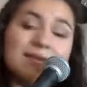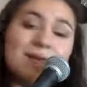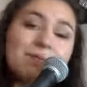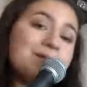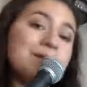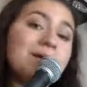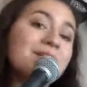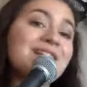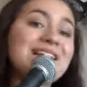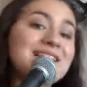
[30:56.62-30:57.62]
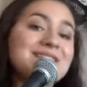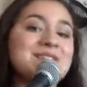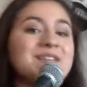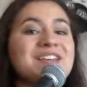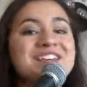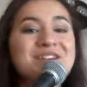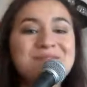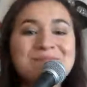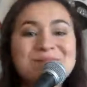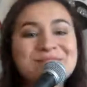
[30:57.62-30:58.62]
up with all the latest
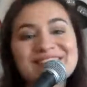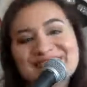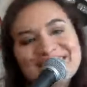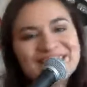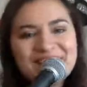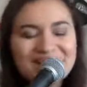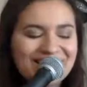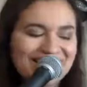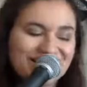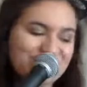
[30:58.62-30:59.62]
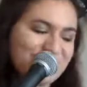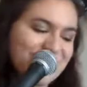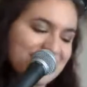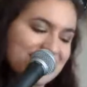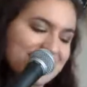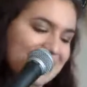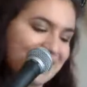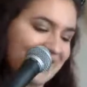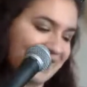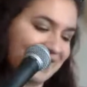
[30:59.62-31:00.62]
music, fun,
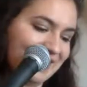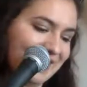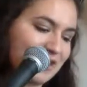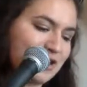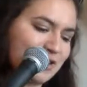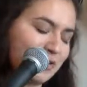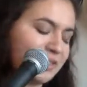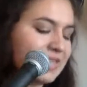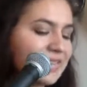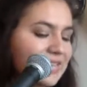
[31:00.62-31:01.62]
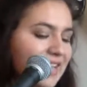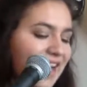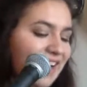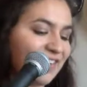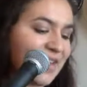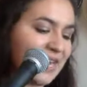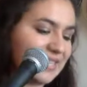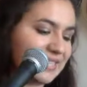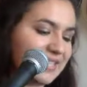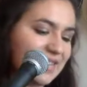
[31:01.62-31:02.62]
and news. I've got
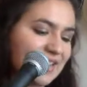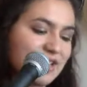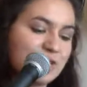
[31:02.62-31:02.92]
a new